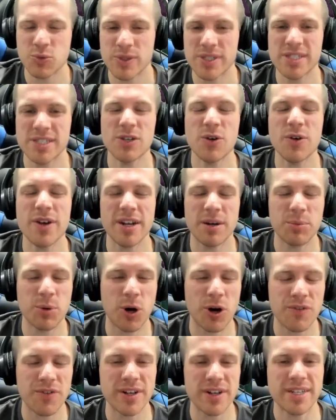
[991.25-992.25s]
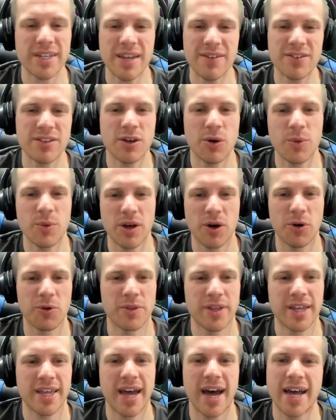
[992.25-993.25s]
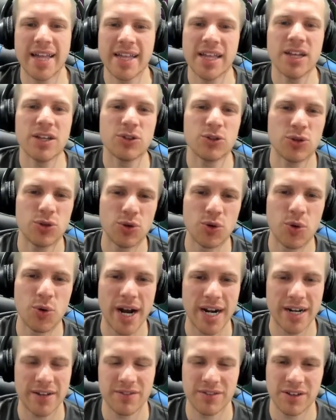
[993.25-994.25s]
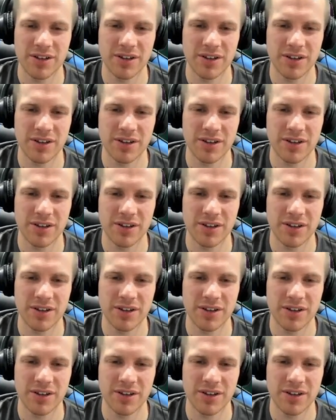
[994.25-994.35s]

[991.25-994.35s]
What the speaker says: We still get a perfect, even though we only got 2 out of